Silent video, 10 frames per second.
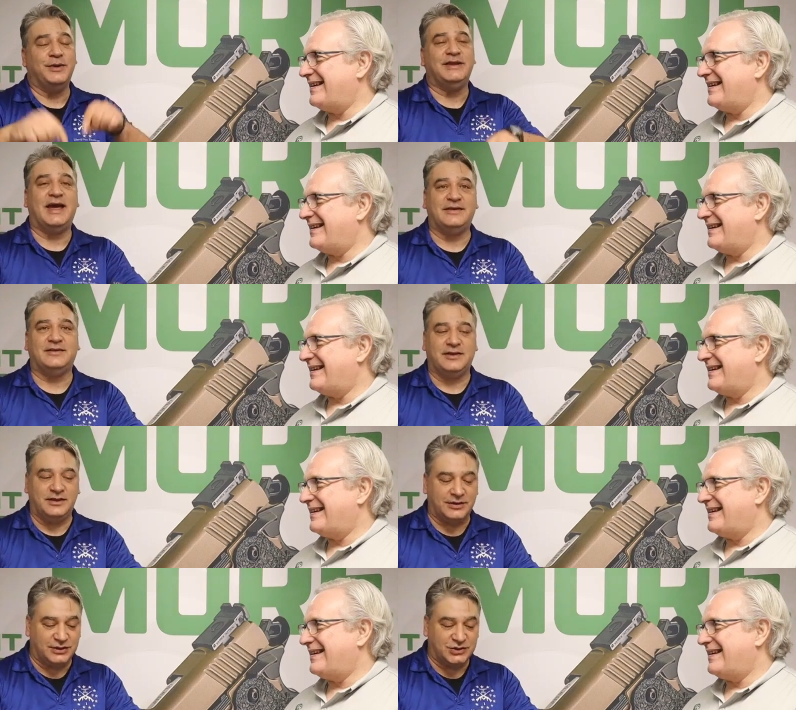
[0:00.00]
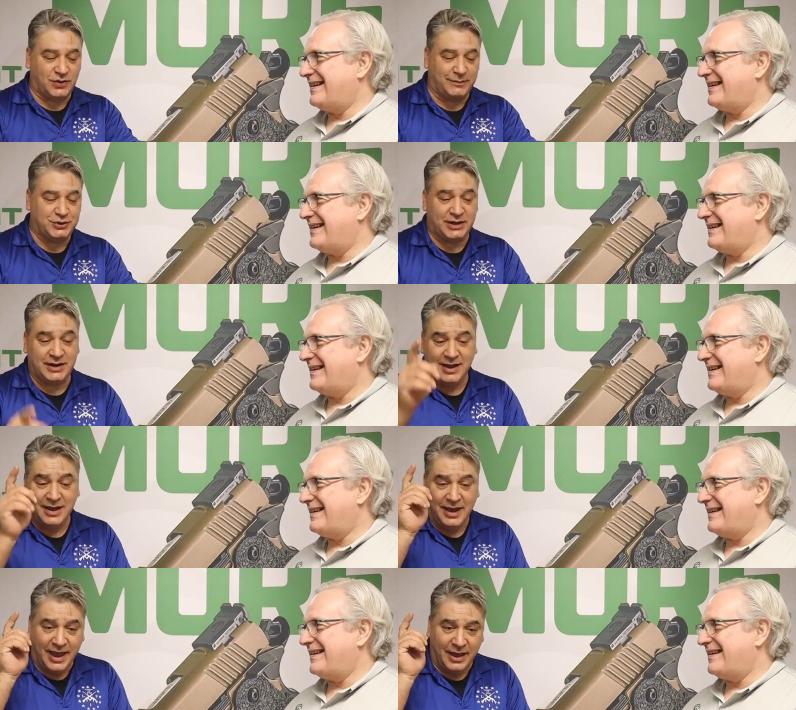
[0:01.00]
Speaker 1: will be down in the, in the description,
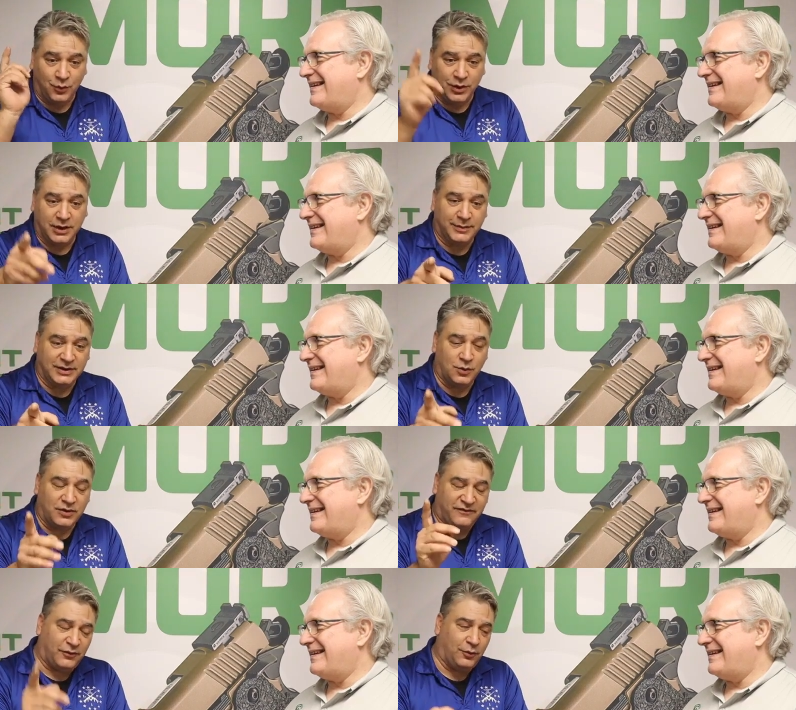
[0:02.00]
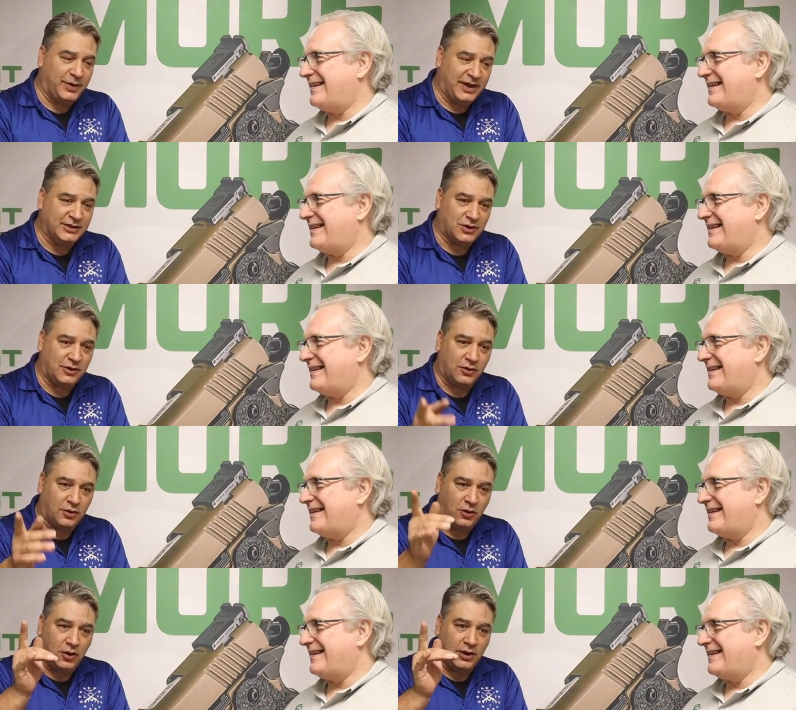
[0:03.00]
and we're going to be doing a full page
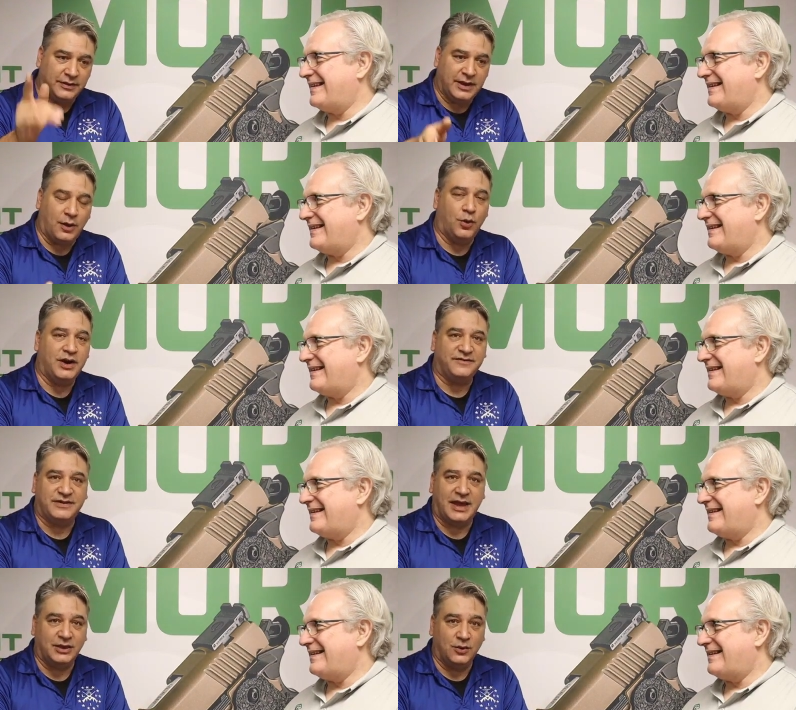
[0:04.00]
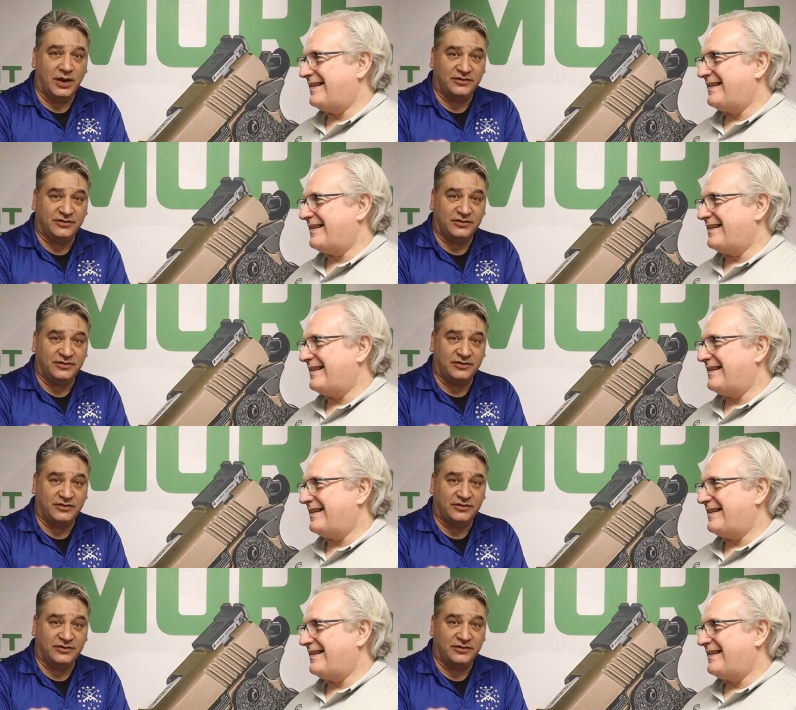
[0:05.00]
article on the L one F dot U